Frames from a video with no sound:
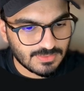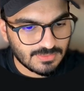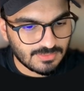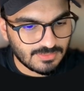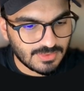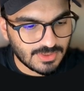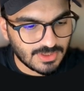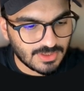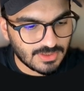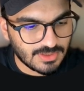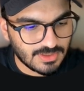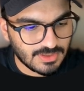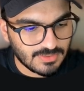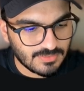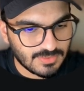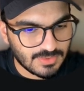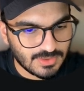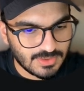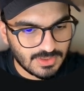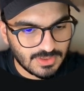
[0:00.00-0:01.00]
Bring it
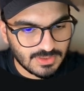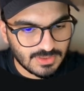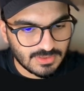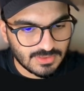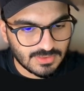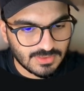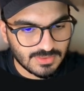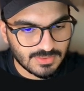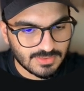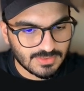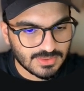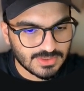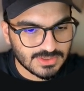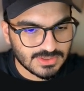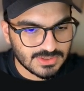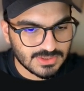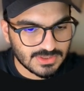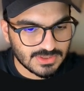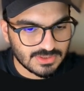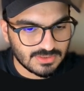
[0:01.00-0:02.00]
here. Let's
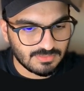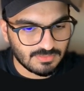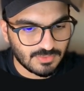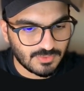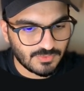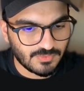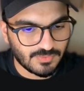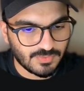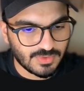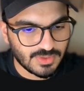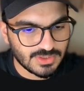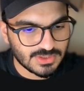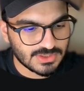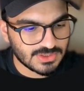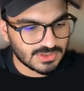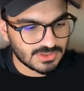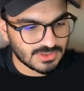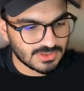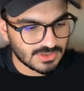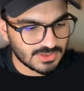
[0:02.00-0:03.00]
just remove
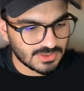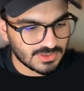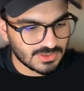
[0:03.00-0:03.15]
this.